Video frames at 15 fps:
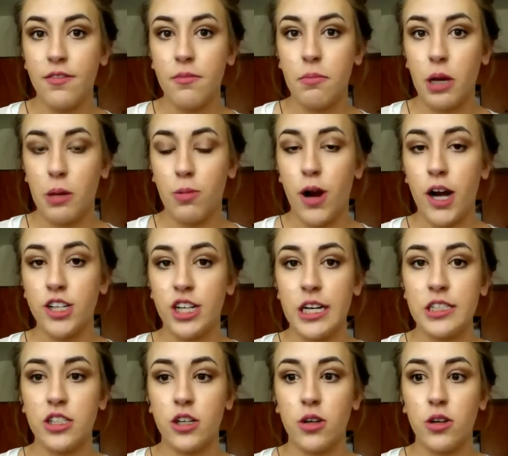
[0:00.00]
big
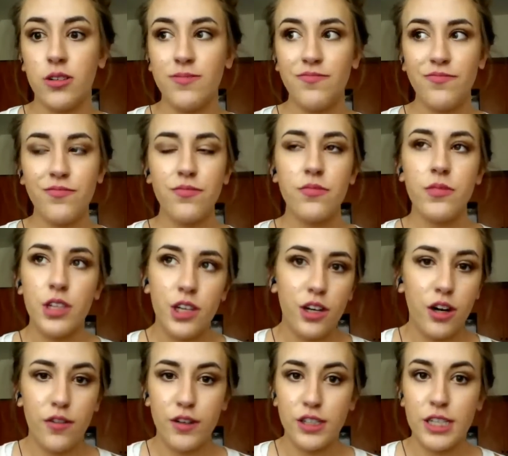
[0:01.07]
projects or
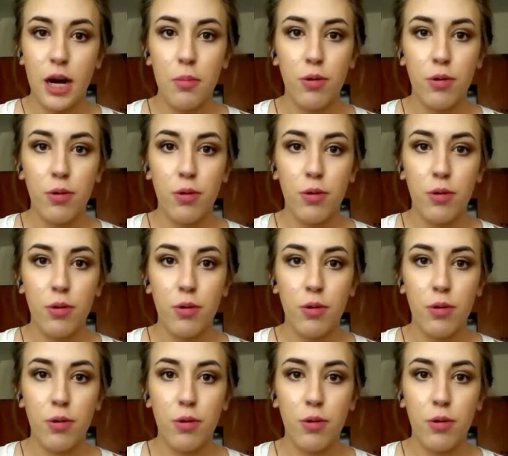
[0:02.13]
if you sell